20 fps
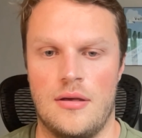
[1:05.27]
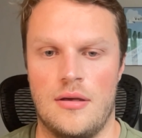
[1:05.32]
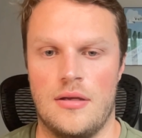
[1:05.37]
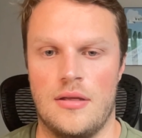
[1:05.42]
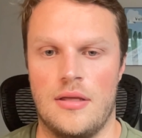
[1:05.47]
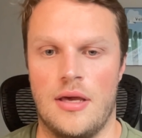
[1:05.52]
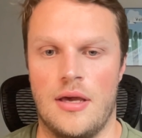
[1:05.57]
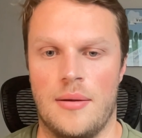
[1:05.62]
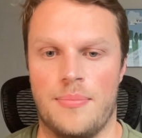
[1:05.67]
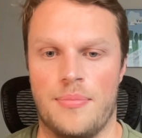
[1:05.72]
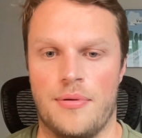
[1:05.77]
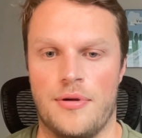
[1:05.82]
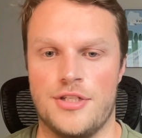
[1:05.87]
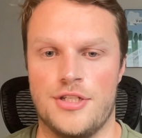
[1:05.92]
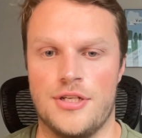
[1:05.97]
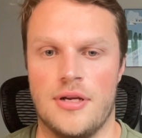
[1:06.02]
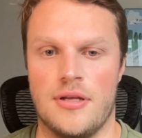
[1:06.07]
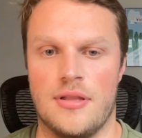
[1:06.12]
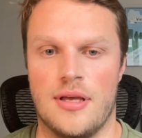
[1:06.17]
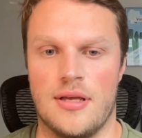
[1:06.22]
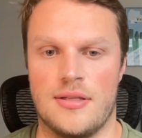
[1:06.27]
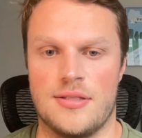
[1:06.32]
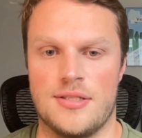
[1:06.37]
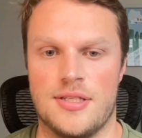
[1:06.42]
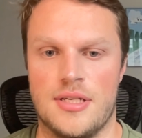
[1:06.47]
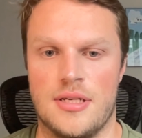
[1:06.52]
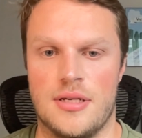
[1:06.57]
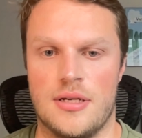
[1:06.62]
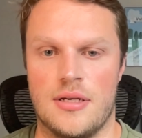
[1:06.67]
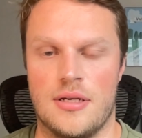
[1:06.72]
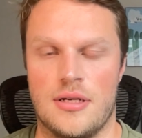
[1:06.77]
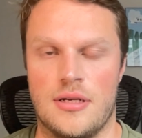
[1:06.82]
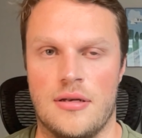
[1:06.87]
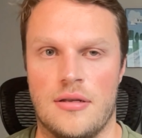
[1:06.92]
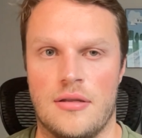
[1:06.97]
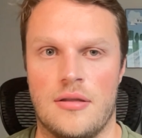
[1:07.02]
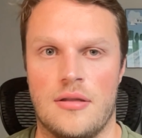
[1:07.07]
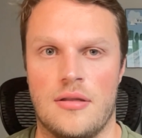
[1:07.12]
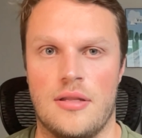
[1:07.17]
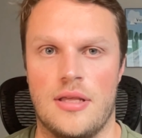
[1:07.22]
Yeah, appreciate that, Sia. And
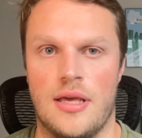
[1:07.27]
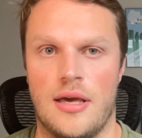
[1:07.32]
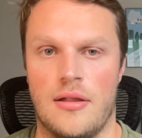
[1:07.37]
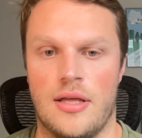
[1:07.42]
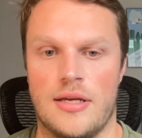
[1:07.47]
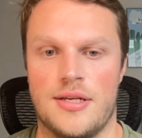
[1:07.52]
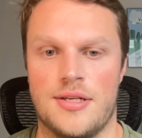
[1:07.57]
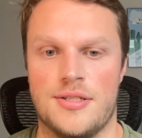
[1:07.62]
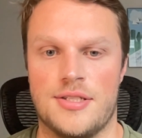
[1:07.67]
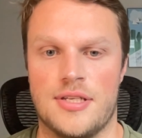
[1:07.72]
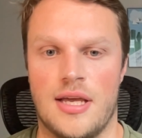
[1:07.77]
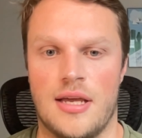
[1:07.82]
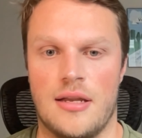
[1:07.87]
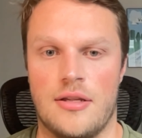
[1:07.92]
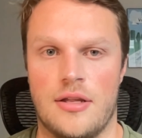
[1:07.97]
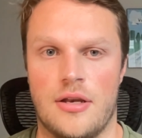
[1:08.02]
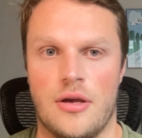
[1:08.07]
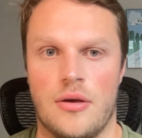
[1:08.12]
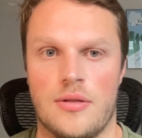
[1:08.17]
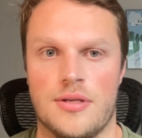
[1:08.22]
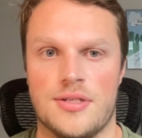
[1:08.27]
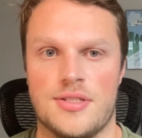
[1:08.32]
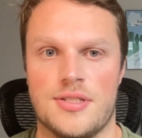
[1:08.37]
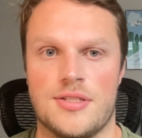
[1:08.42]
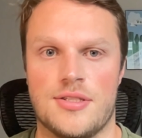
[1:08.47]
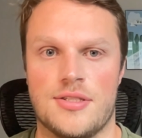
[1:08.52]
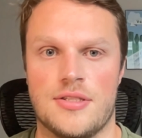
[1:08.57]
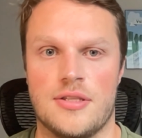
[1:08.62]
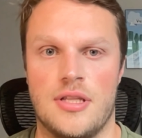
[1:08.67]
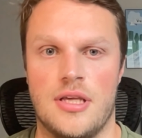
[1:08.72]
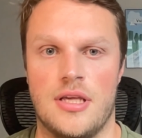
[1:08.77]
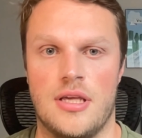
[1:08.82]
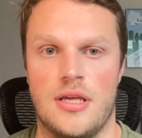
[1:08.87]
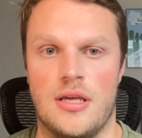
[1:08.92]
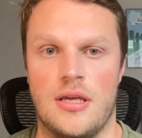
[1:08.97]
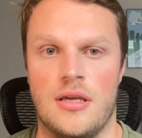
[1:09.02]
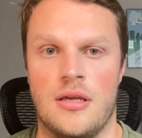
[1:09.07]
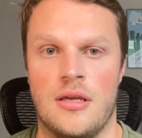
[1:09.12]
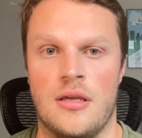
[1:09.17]
yeah, like you said, this is the